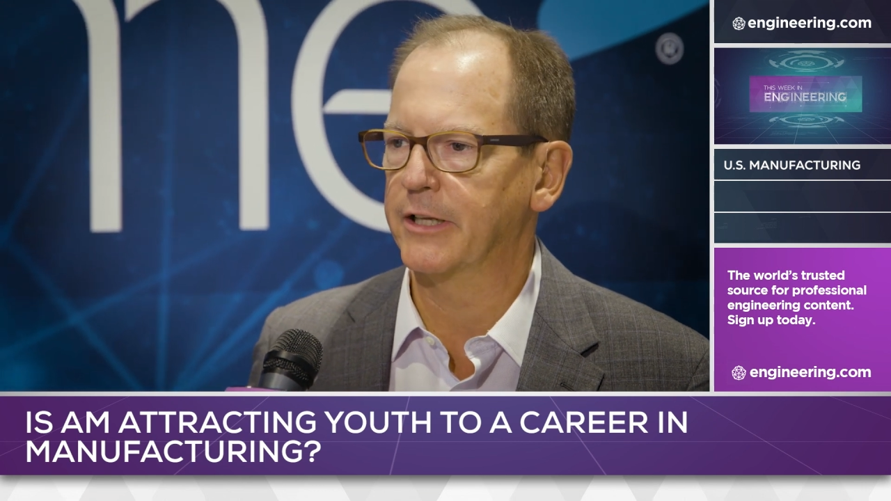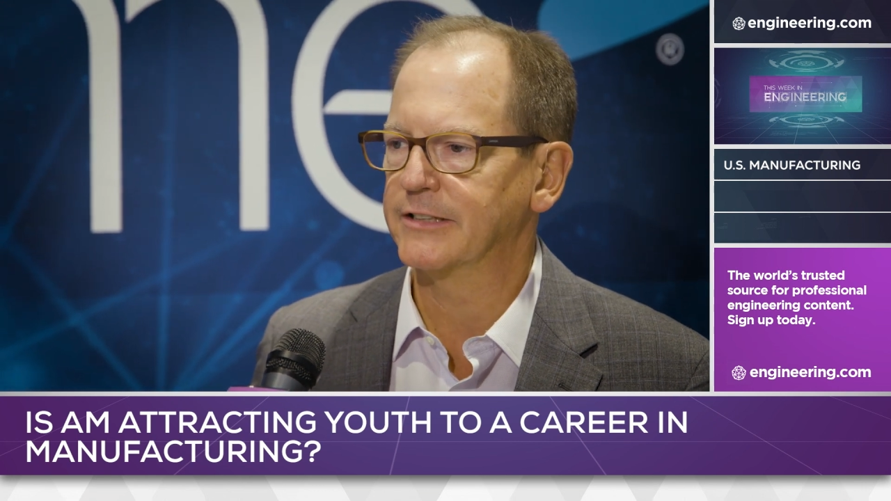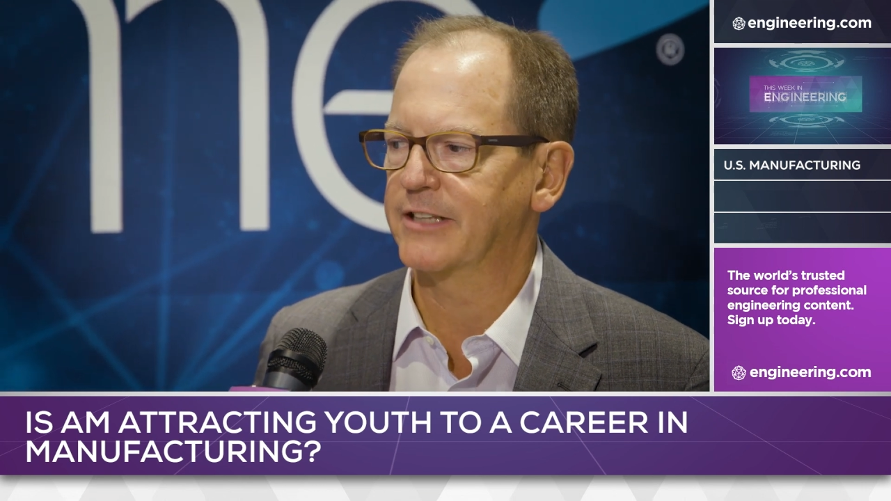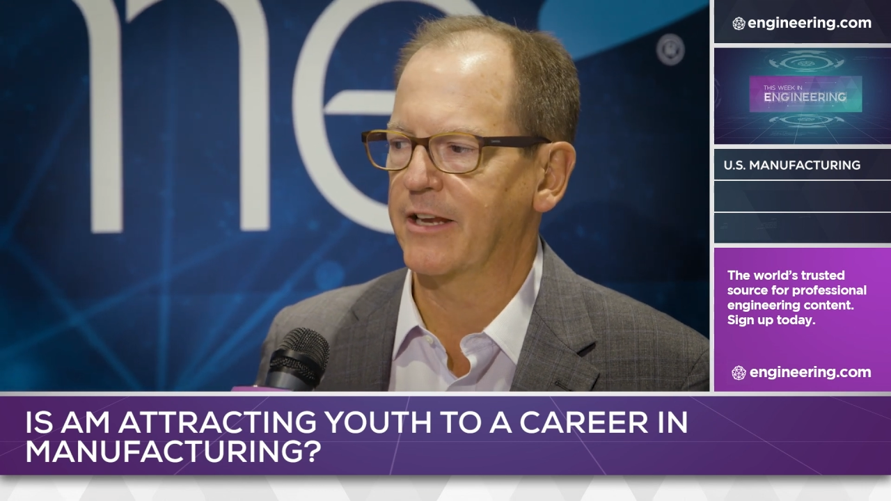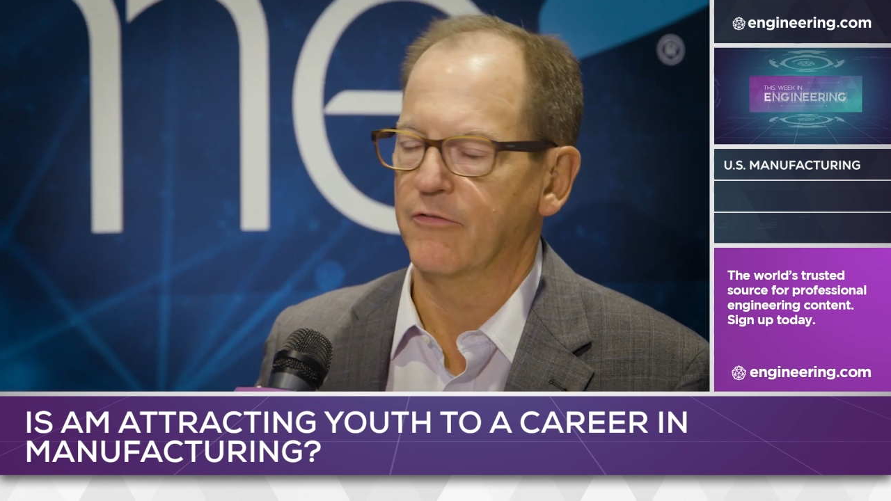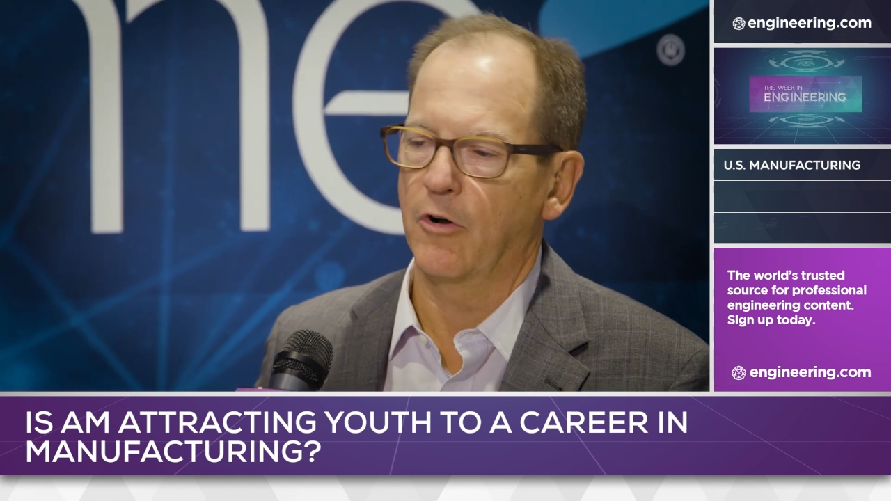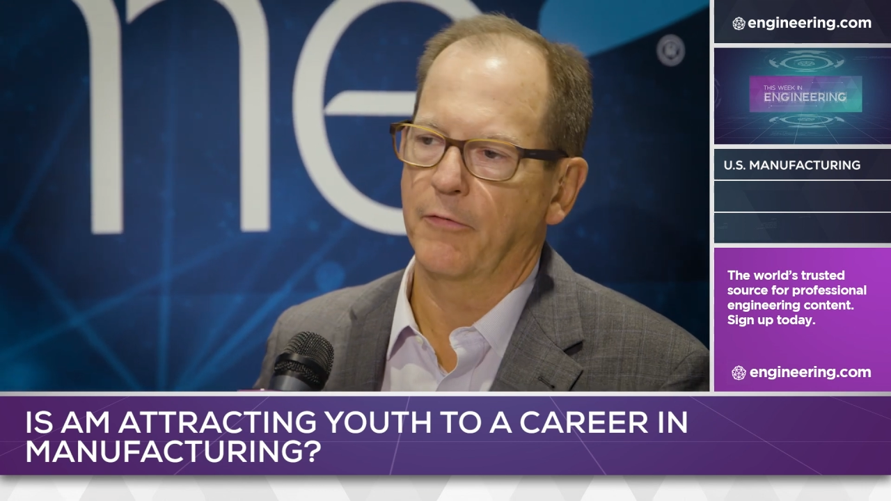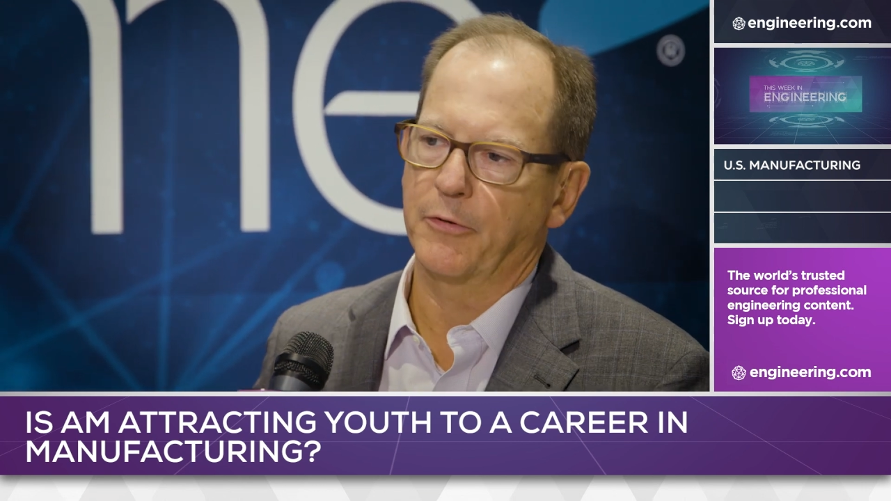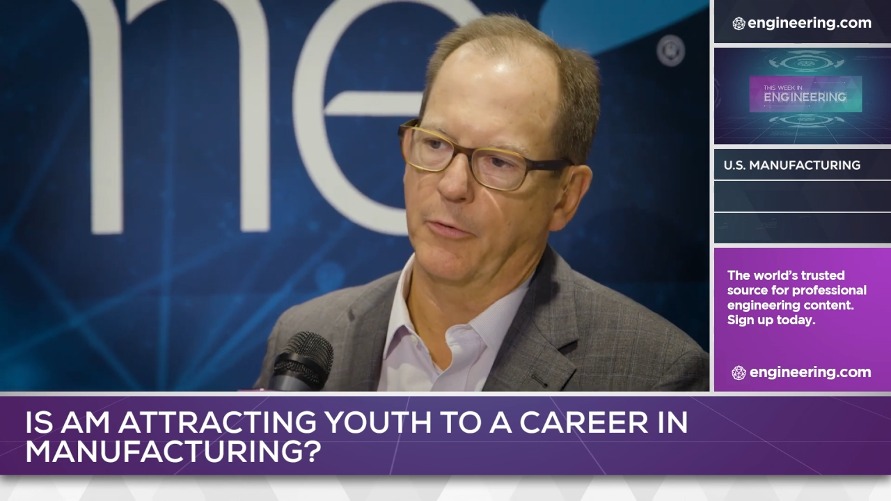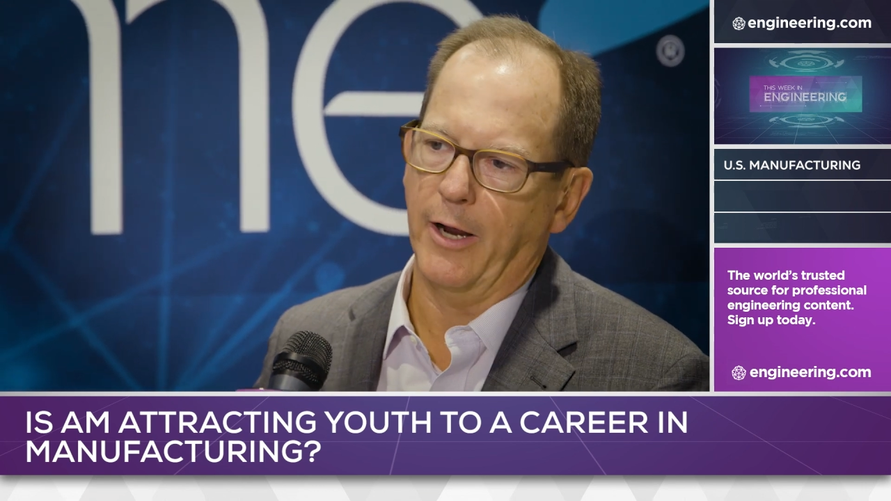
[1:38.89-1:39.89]
and as they
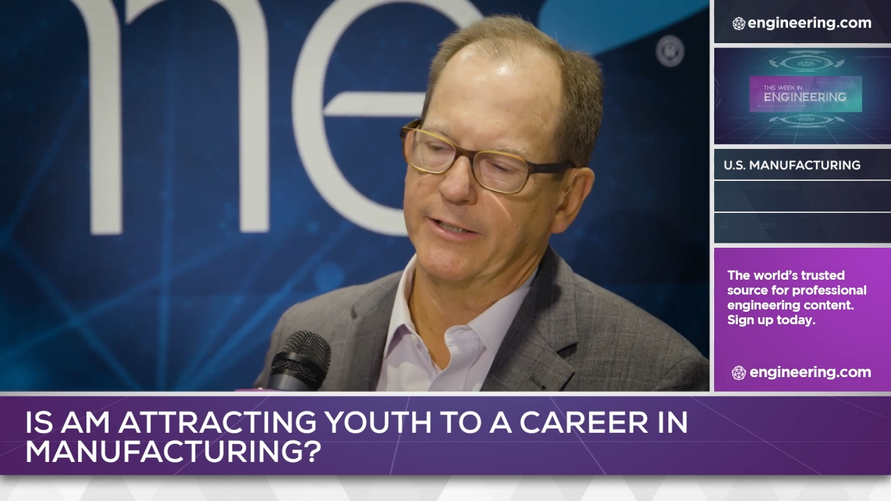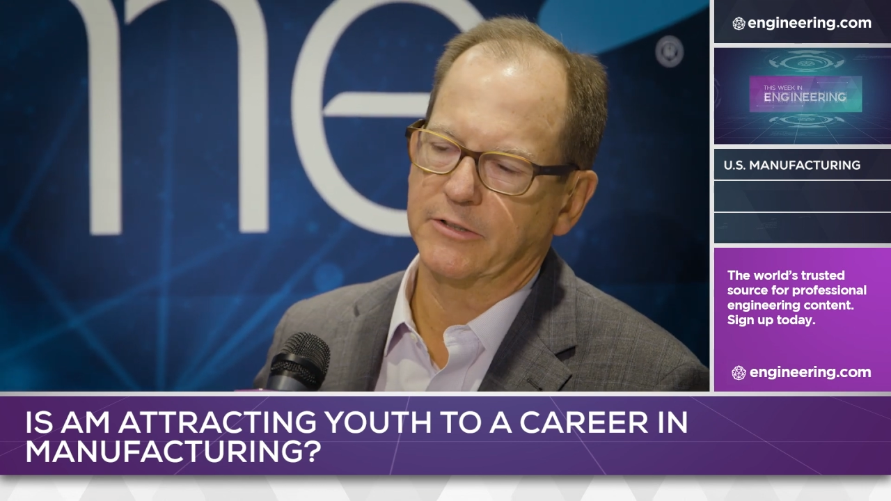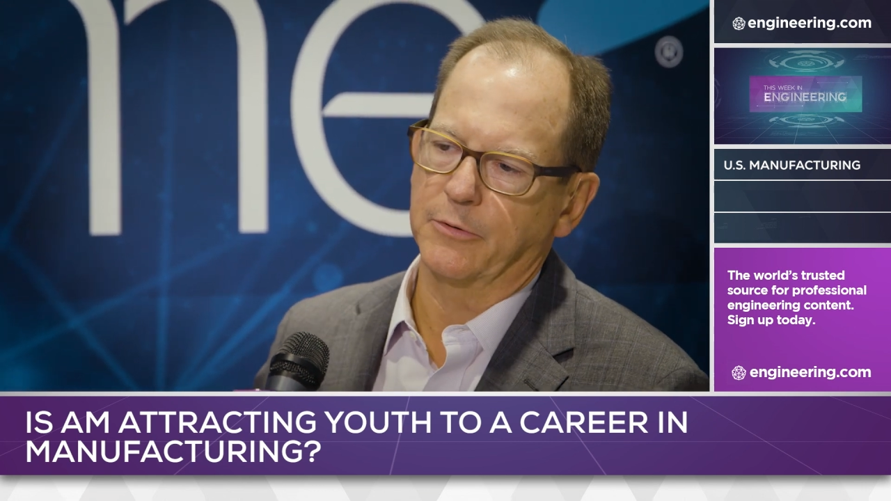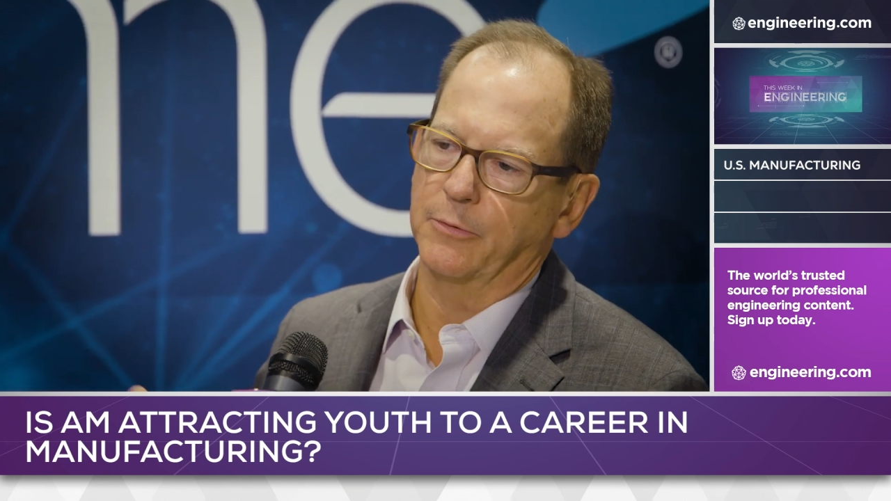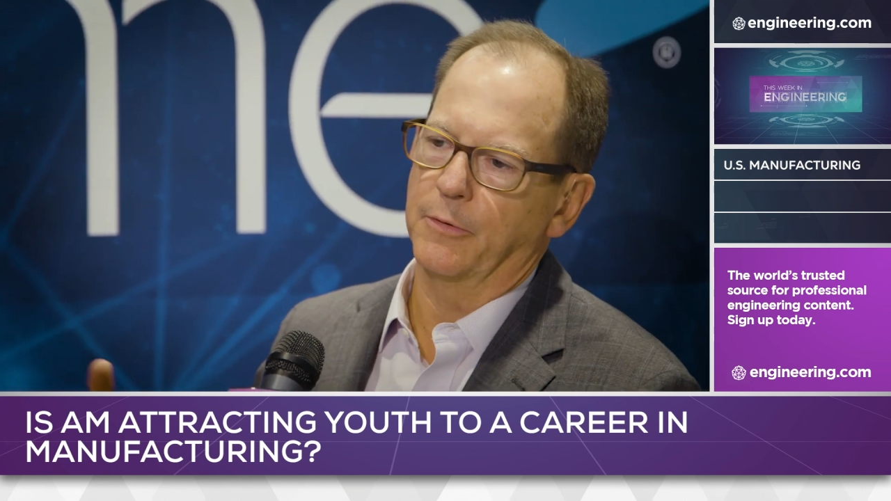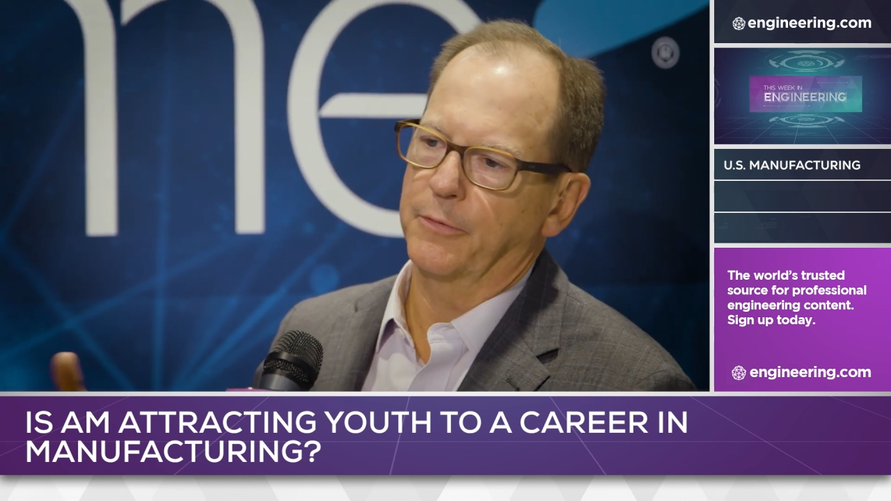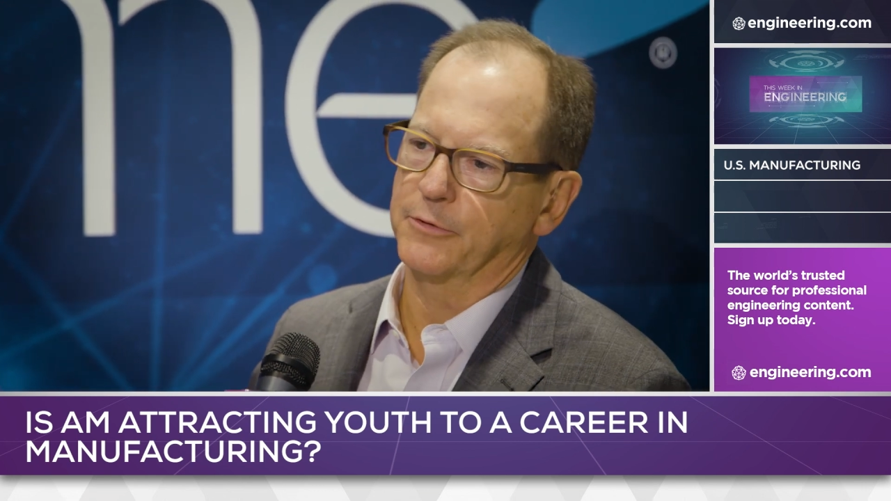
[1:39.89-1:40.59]
evolved through high school,